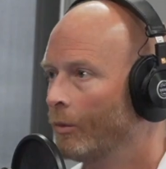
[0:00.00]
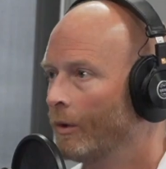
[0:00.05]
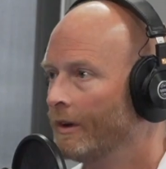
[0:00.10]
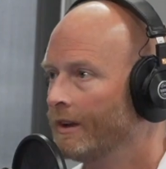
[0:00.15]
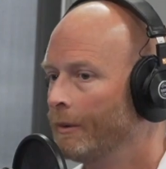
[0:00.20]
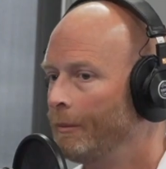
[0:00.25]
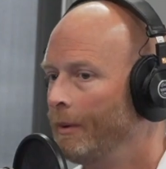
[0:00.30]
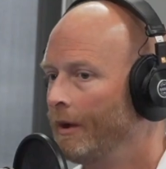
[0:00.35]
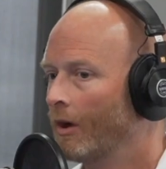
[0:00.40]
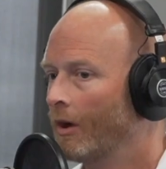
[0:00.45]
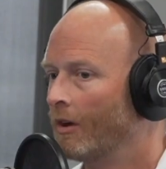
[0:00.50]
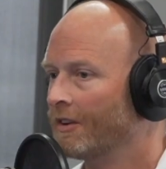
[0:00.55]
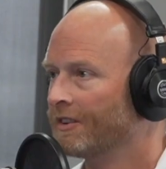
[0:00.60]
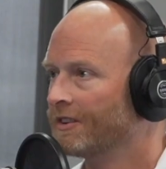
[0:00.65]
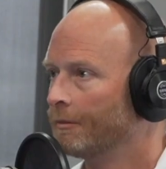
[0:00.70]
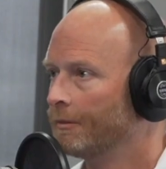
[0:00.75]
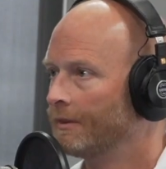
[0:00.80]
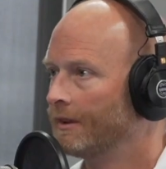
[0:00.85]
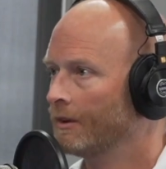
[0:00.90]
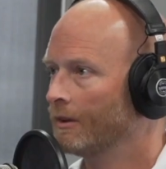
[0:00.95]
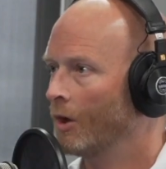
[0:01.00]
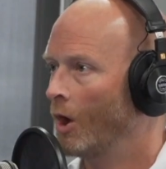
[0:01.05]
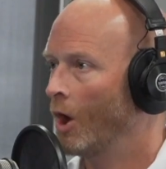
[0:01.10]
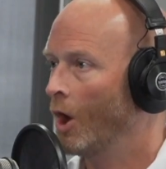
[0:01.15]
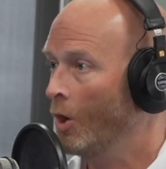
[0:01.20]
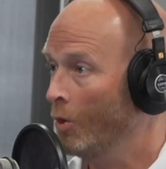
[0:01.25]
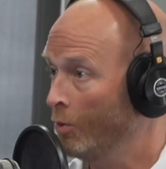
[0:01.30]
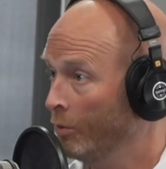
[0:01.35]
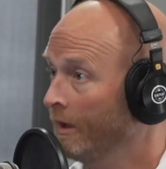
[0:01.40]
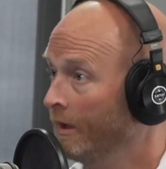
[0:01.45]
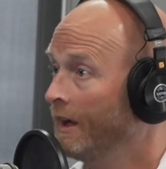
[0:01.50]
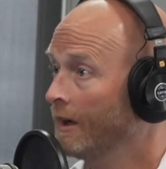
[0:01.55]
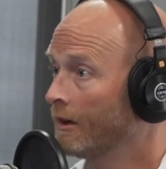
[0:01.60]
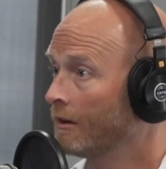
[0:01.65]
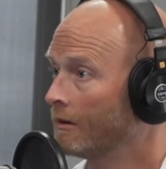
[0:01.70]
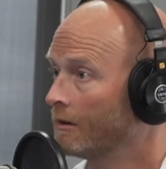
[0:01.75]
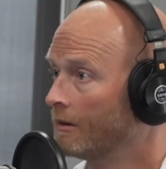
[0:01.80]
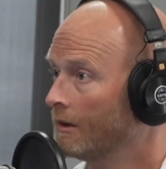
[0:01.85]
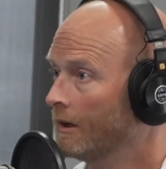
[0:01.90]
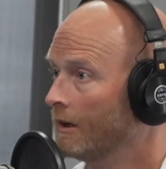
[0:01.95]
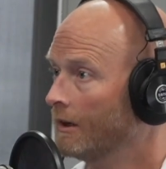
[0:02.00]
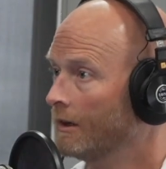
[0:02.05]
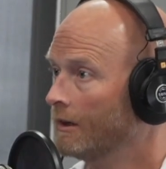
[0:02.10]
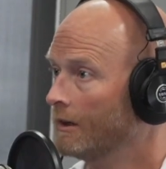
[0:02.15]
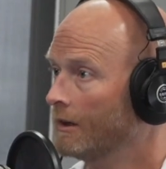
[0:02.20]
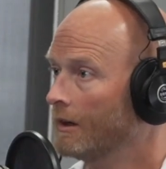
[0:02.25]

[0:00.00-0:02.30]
wouldn't it be awesome to own here? Yes.